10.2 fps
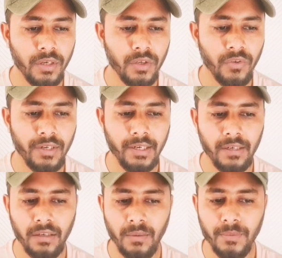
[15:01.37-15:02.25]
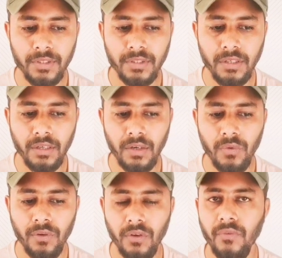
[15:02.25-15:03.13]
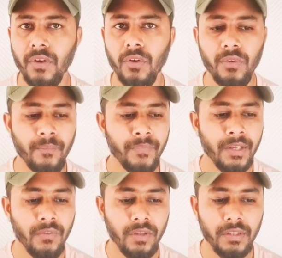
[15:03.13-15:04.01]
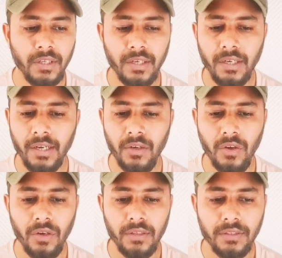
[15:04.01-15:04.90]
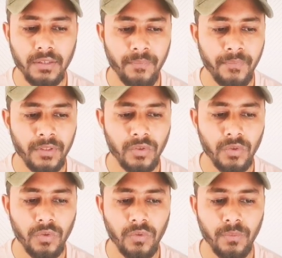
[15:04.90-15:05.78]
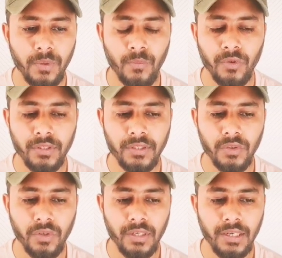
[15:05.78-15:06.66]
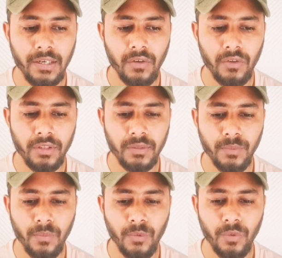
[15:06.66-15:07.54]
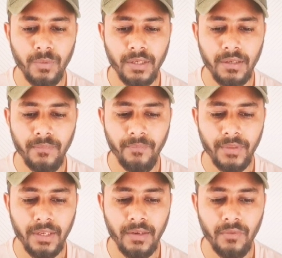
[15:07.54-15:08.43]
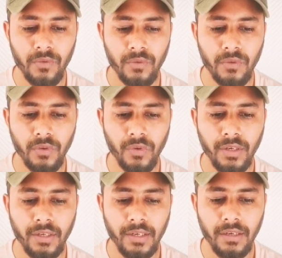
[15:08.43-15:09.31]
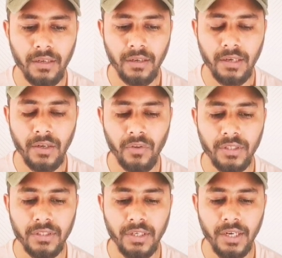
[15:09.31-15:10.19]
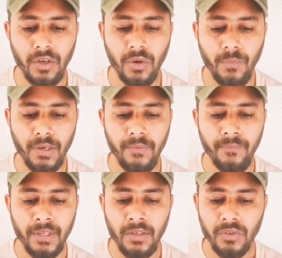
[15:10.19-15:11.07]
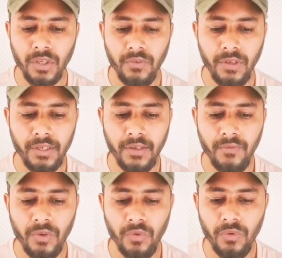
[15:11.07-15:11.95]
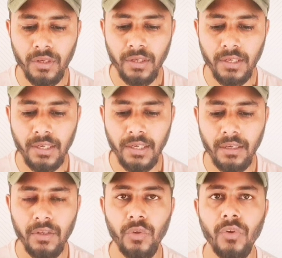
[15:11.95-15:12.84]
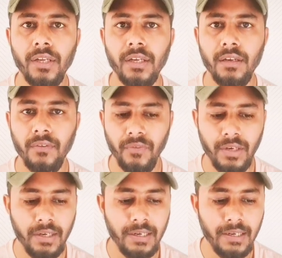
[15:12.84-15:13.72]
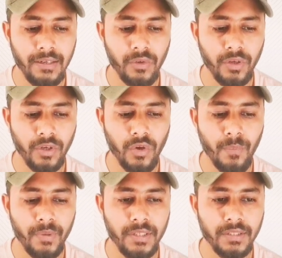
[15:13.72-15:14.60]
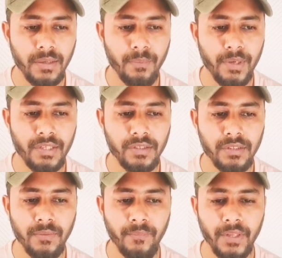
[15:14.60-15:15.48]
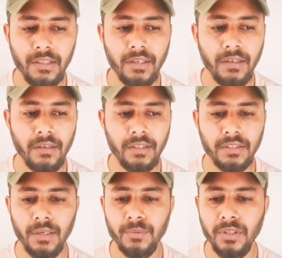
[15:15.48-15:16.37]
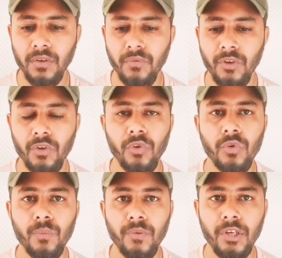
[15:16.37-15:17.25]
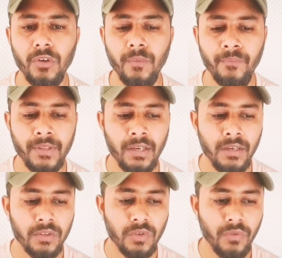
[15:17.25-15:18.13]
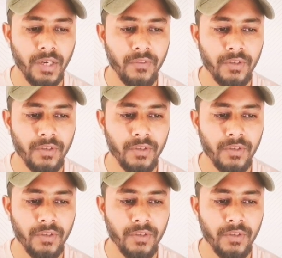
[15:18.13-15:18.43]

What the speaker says: product you will get a commission around $139. So to promote this, you can click on this promote button and you can click on this create hop link. So it will give you a unique affiliate link. You can copy this and paste in the description of your YouTube video. So